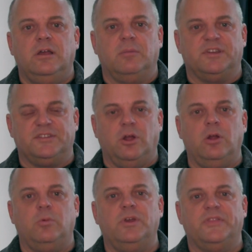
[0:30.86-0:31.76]
I'm going to
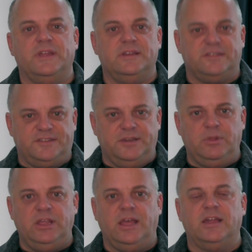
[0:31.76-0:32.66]
start with
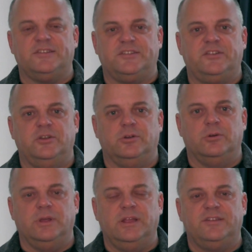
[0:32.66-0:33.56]
SEMI
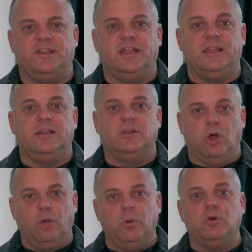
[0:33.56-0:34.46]
S2. It's a
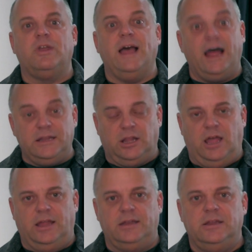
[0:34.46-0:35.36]
global
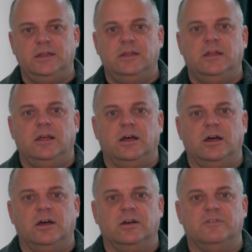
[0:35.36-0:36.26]
guideline
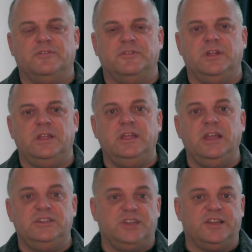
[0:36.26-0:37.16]
of
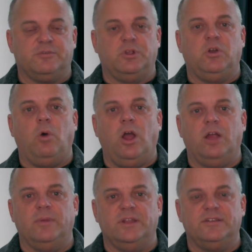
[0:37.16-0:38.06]
EHS
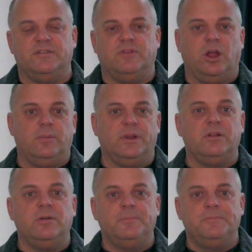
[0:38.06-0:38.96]
requirements,
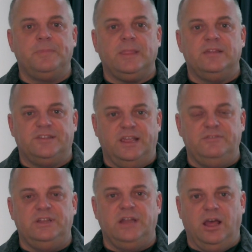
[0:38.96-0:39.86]
environmental
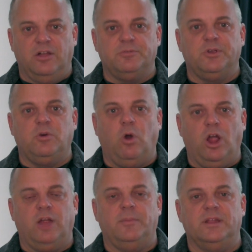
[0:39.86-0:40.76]
safety and health
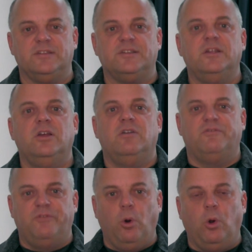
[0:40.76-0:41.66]
requirements
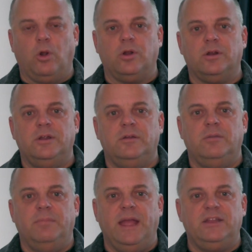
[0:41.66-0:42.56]
for
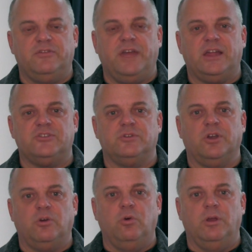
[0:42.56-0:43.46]

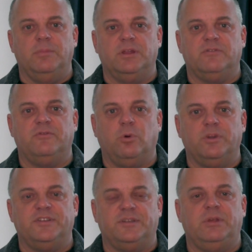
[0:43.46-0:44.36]
manufacturing equipment
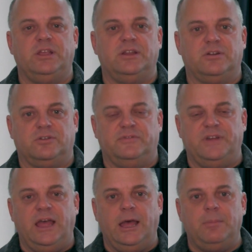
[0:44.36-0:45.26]
for the semiconductor
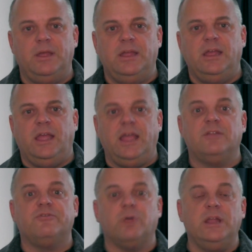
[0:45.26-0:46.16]
fab
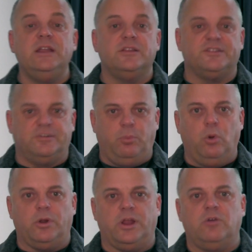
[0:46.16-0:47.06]
and for any of the
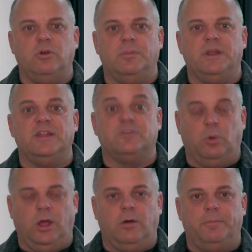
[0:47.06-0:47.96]
support equipment as
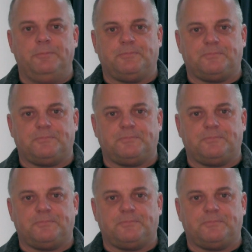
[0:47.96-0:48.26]
well.